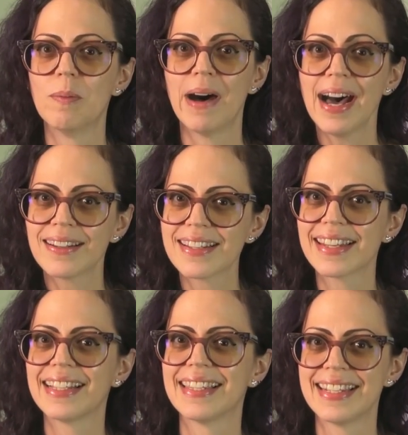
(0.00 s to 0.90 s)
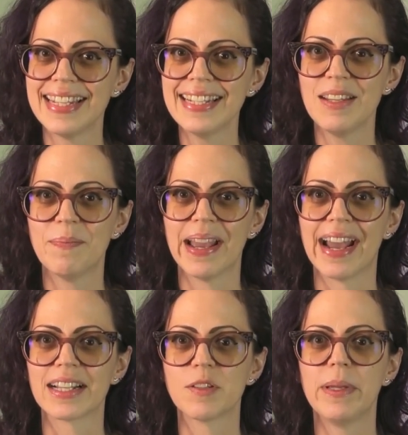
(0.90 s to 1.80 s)
models like the Cinti
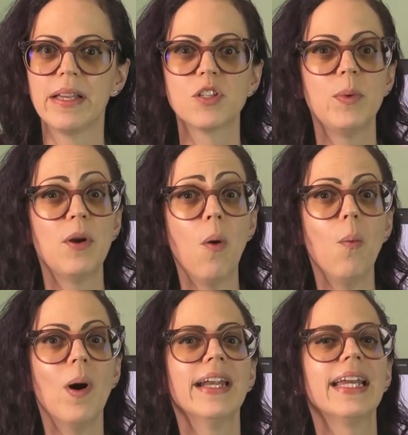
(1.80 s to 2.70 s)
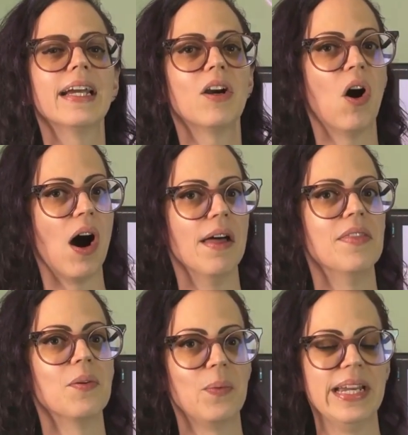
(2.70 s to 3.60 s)
packs because we don't want to get caught
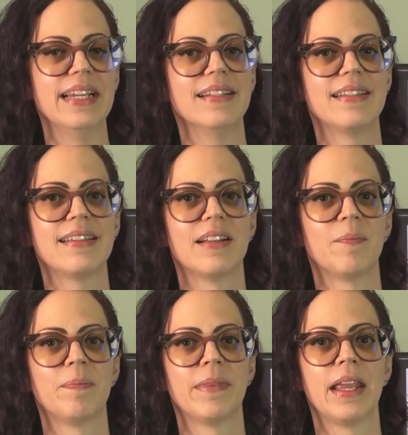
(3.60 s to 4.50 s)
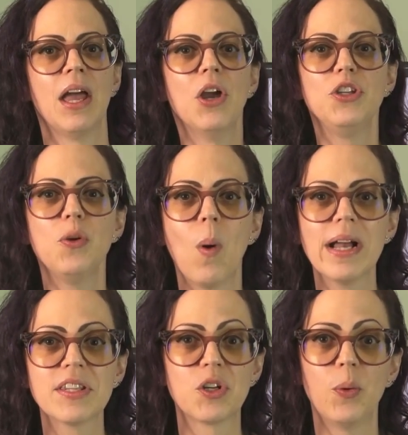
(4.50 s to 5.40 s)
in the weeds. You
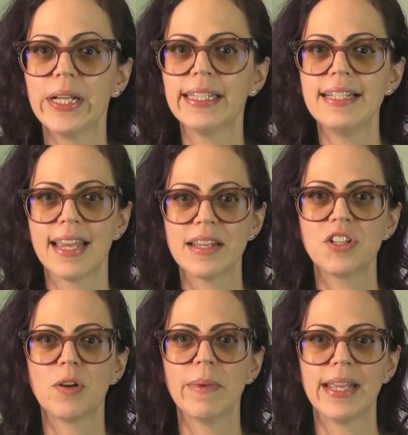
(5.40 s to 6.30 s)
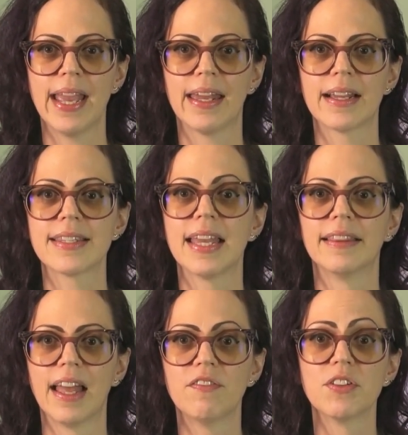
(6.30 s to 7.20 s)
want to quickly test your mechanics and
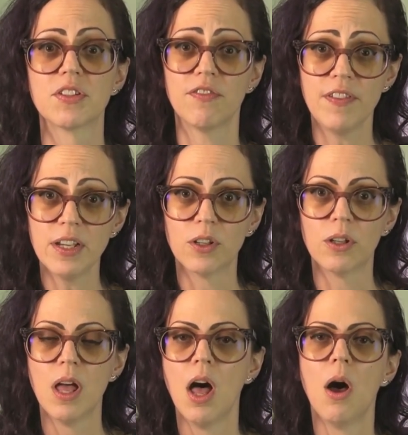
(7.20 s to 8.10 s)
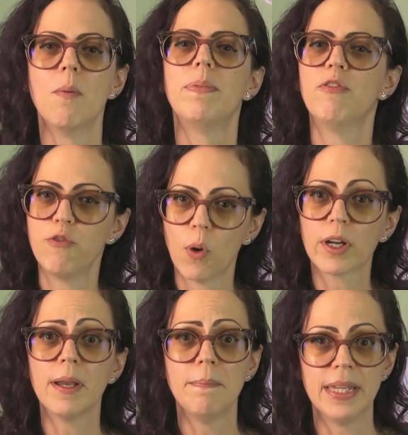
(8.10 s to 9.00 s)
levels feel before
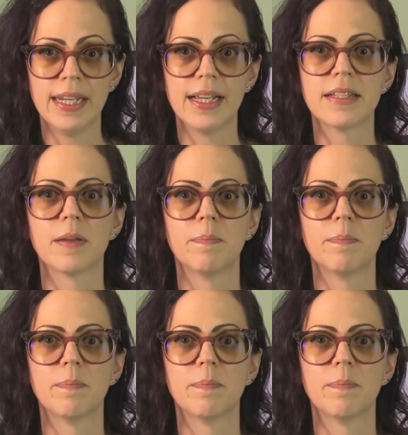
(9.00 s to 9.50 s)
committing to